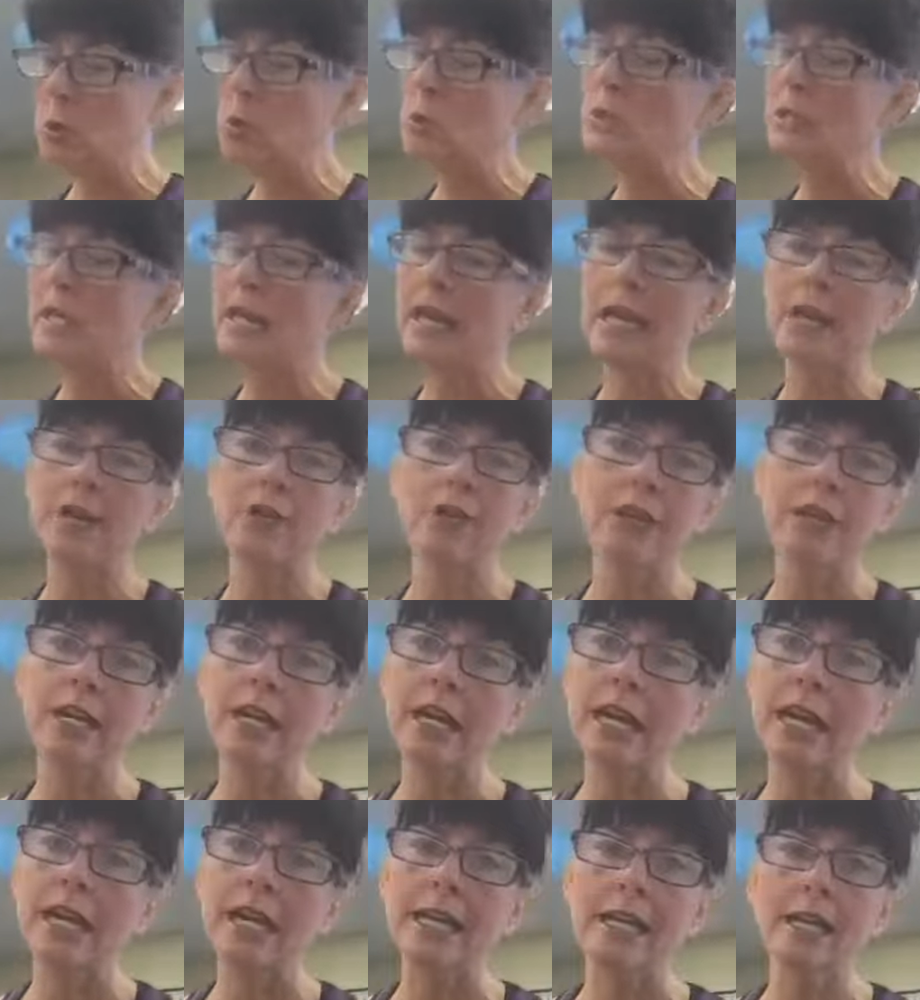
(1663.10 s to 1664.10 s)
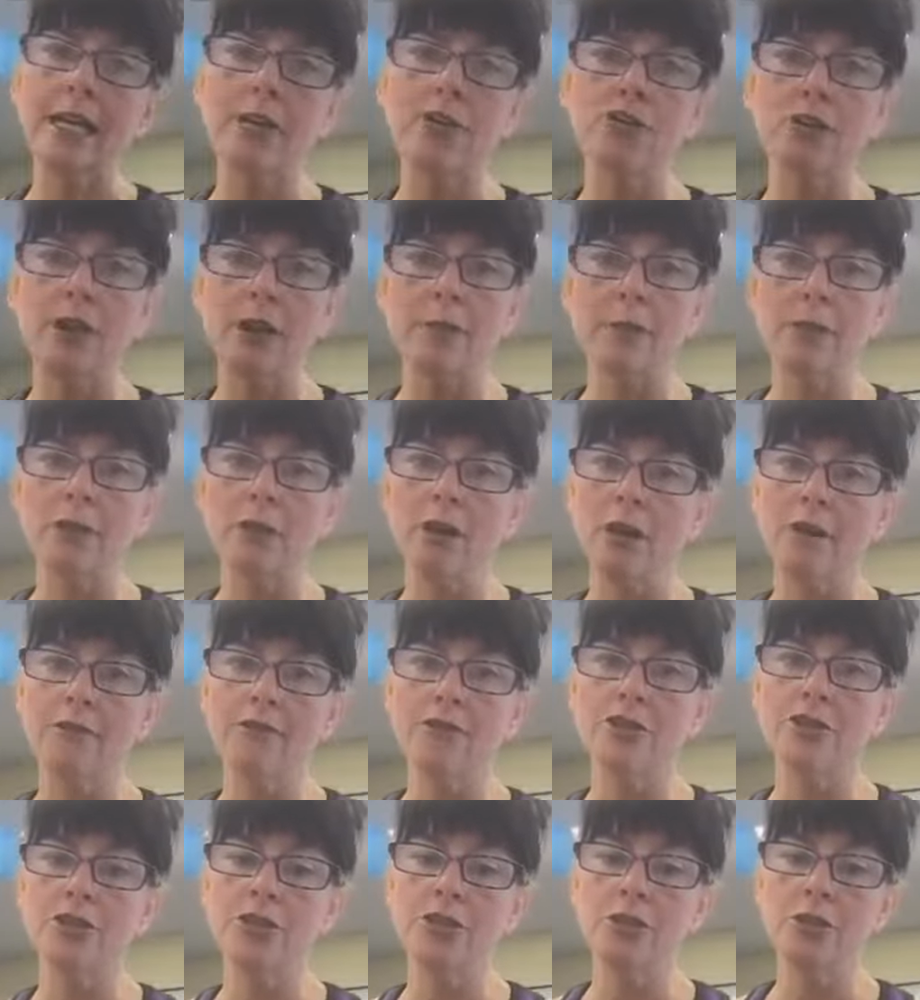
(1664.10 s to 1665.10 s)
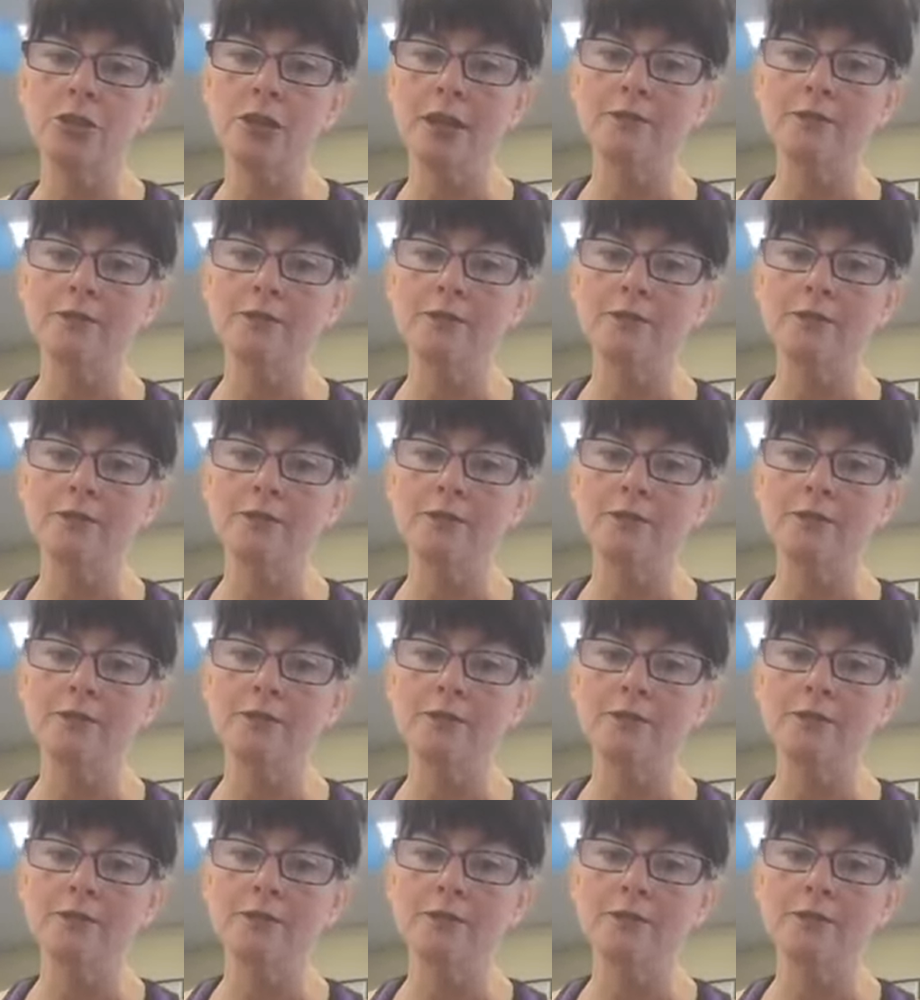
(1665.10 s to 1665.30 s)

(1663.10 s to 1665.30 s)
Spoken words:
in the area, I can drop it off too. I've